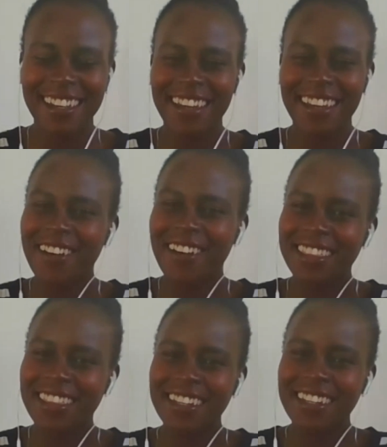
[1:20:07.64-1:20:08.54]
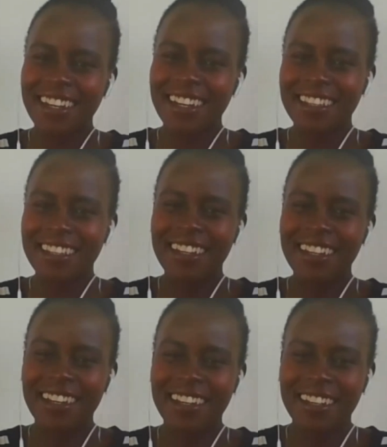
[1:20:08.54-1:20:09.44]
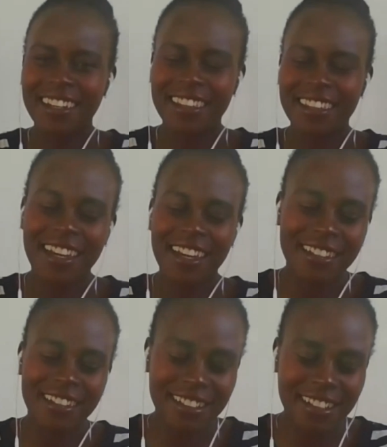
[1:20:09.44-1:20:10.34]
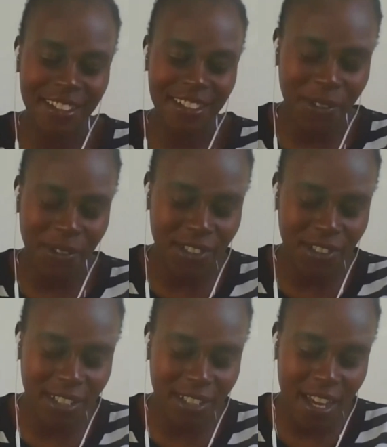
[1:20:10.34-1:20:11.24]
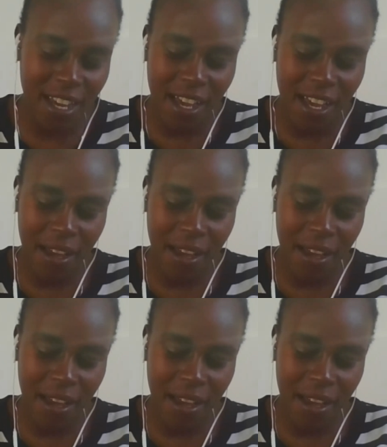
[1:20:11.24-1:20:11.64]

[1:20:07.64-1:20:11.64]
I think I understand the question.